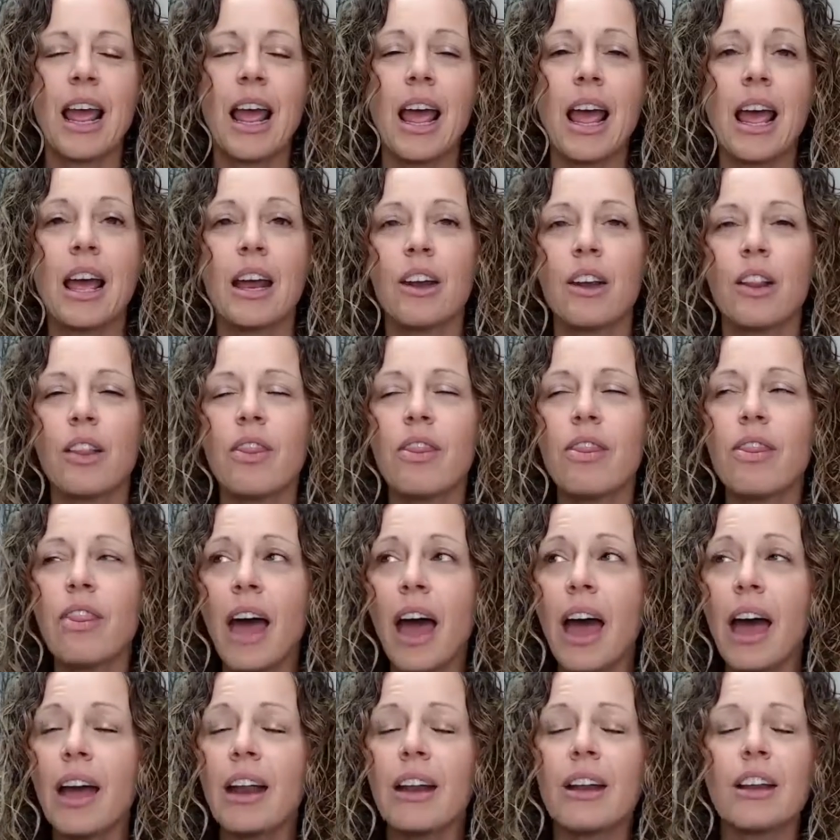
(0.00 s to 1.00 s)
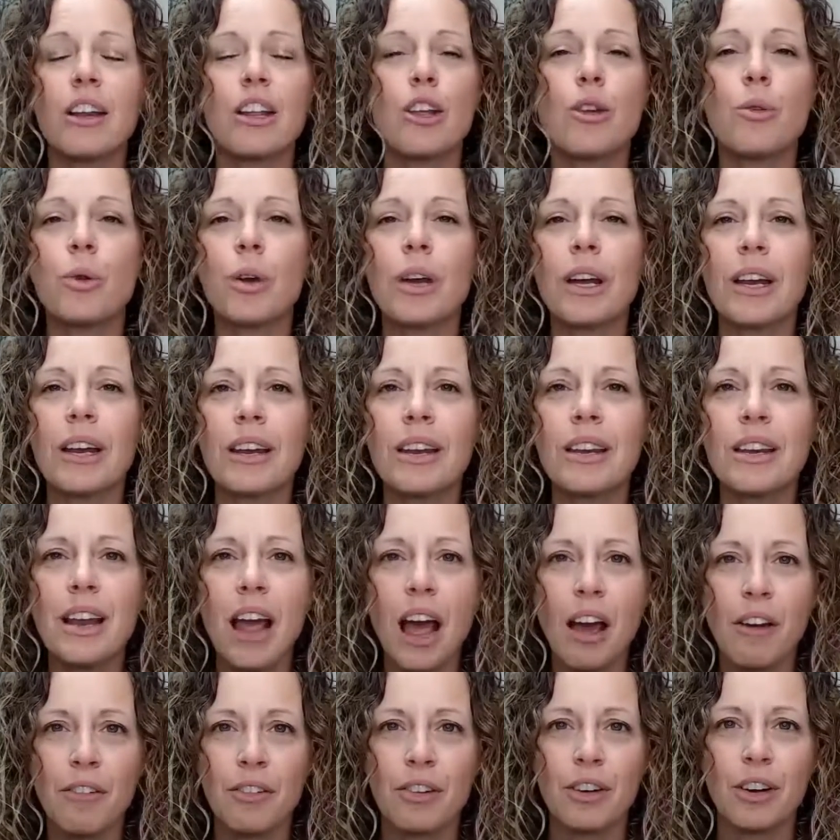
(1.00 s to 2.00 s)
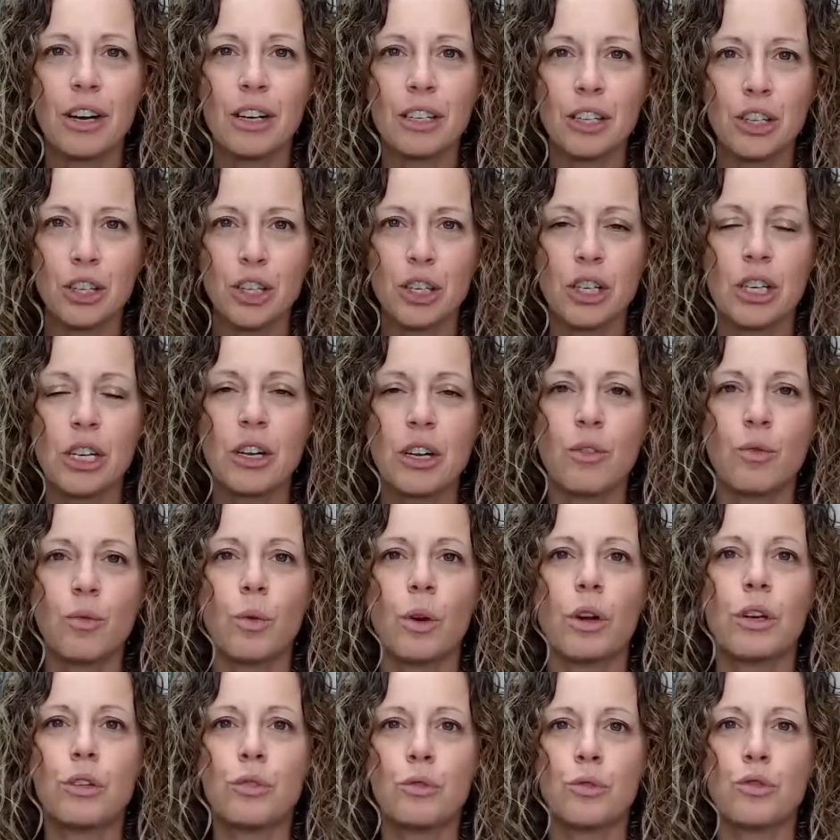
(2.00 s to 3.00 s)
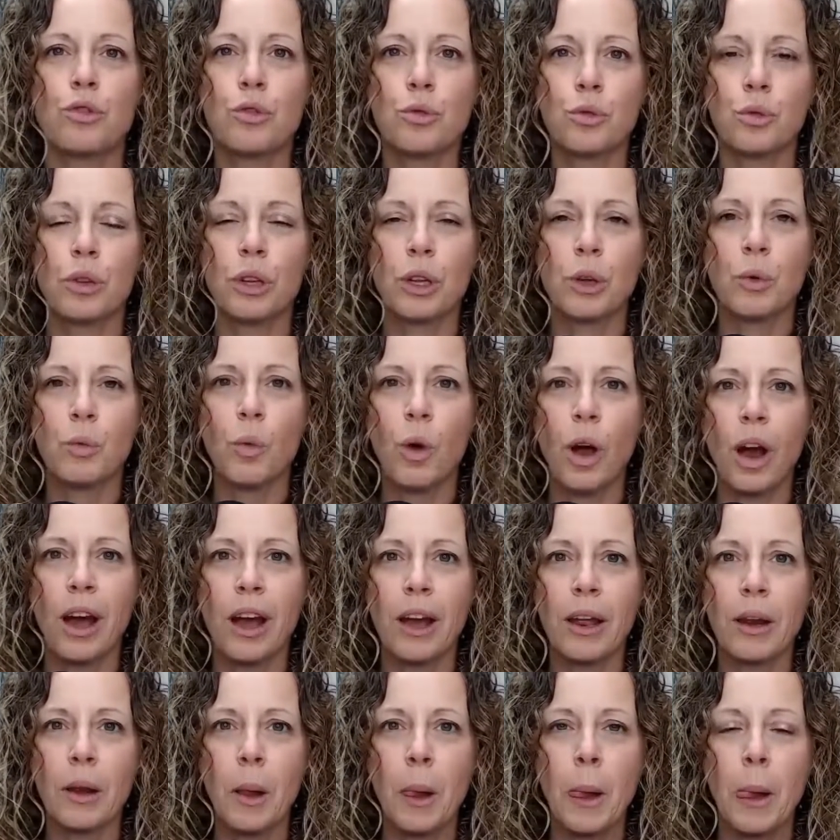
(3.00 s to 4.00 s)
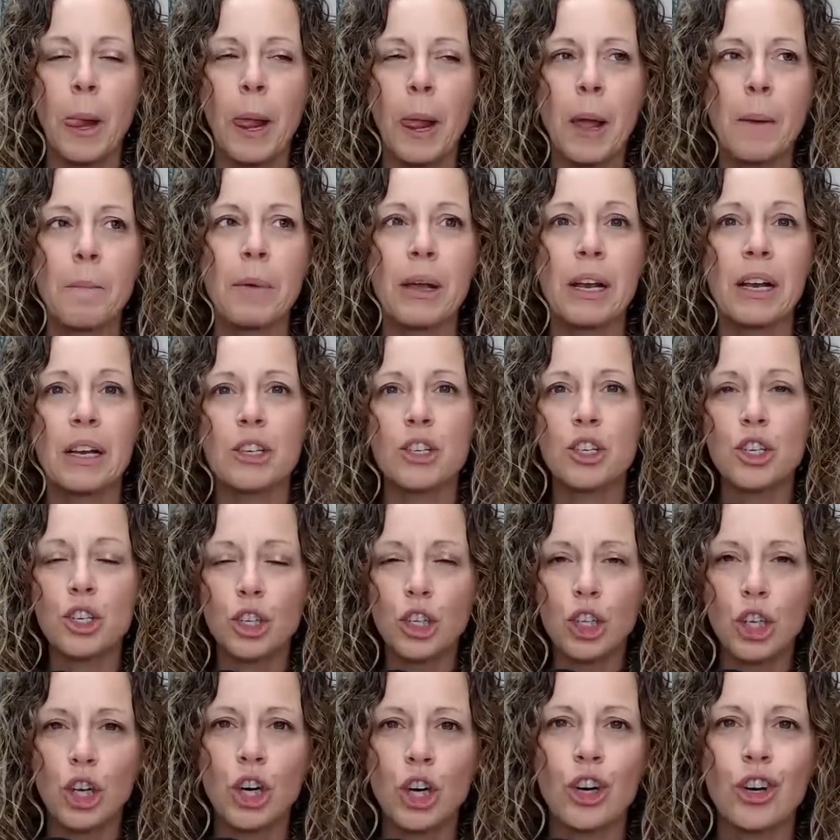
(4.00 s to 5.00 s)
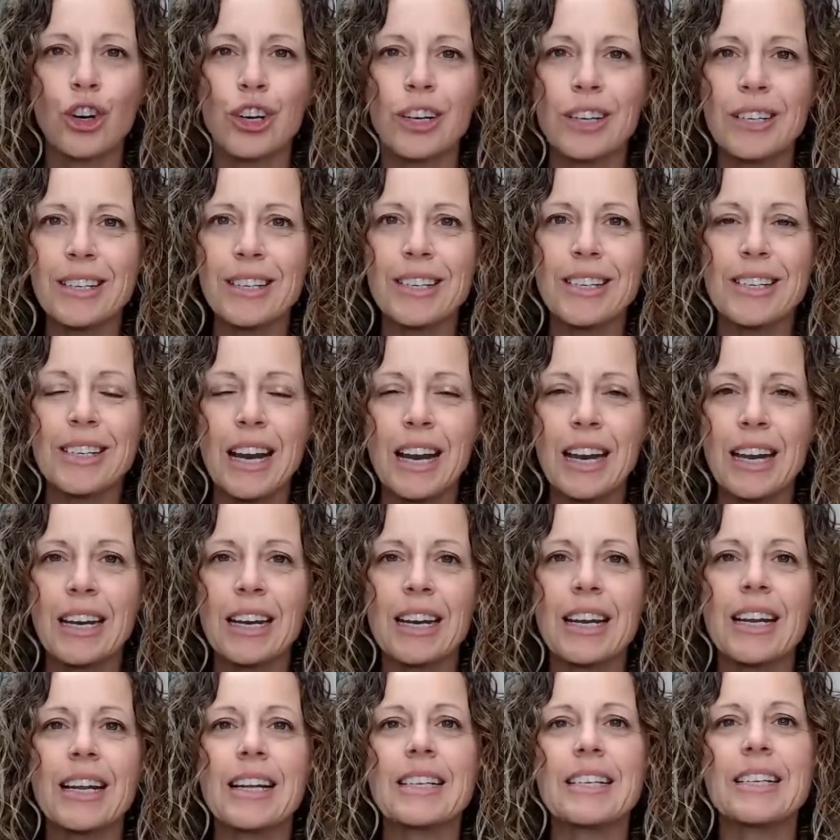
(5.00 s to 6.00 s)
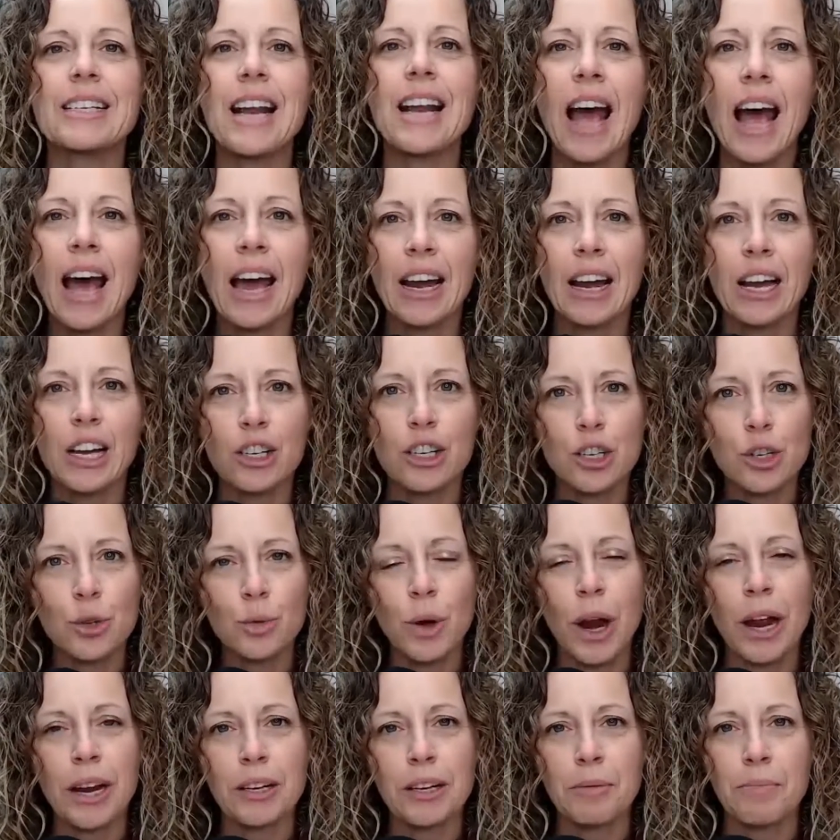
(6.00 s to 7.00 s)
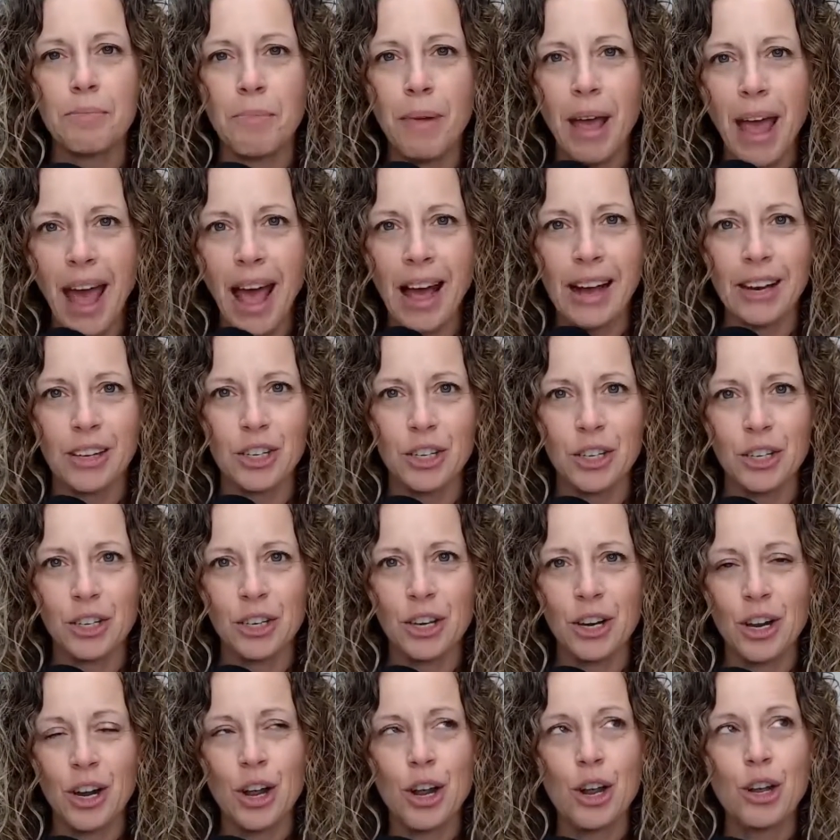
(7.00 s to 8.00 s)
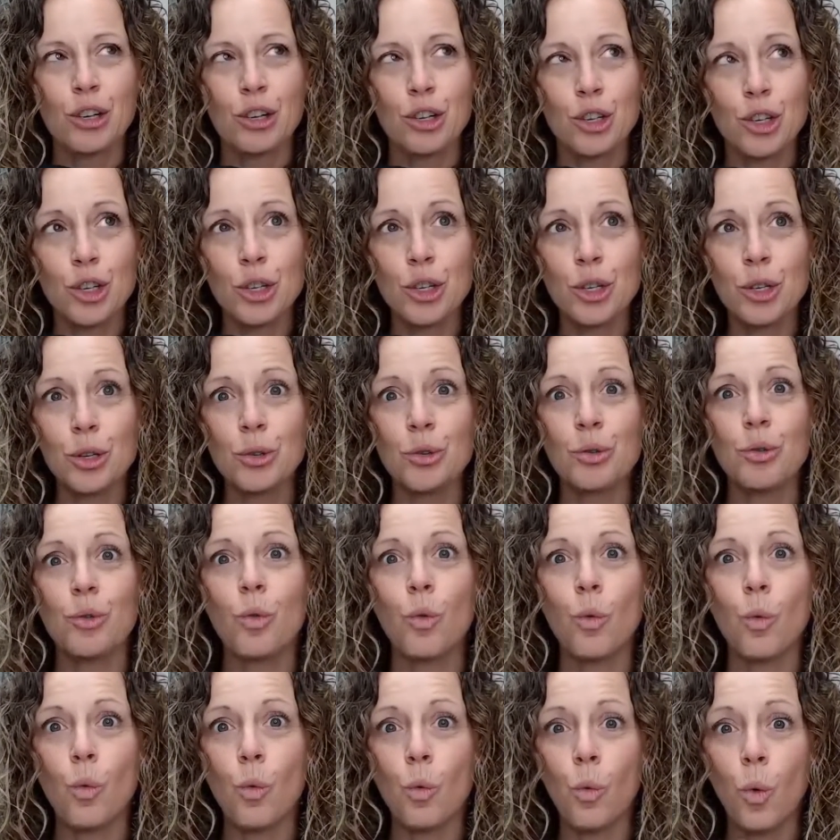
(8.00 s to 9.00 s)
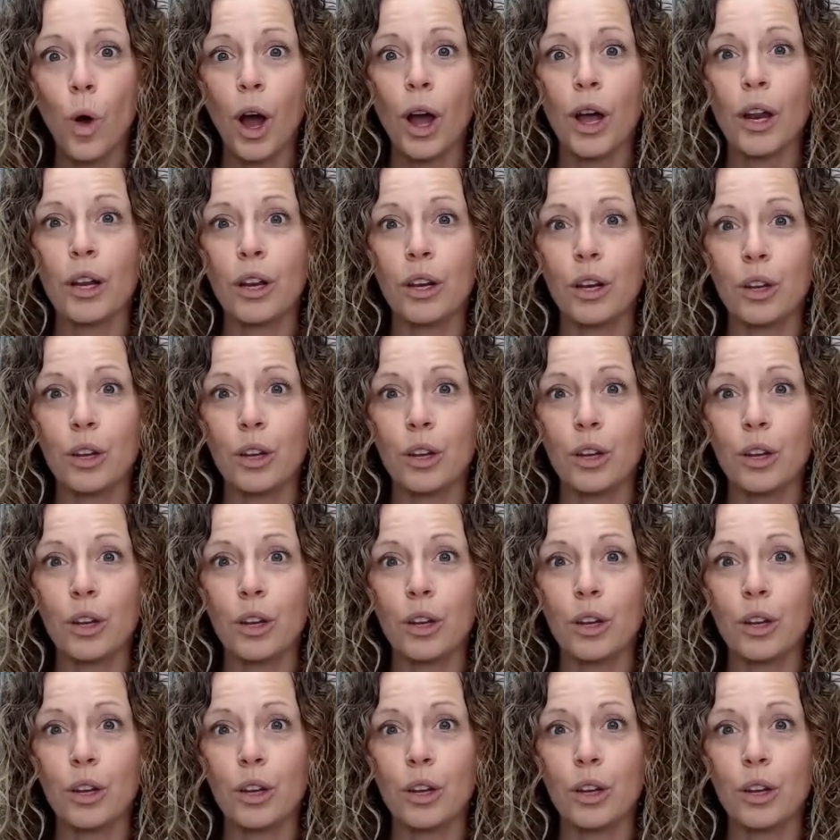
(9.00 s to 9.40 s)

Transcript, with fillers: And then you can never achieve what you truly want because your current state is not a direct match to what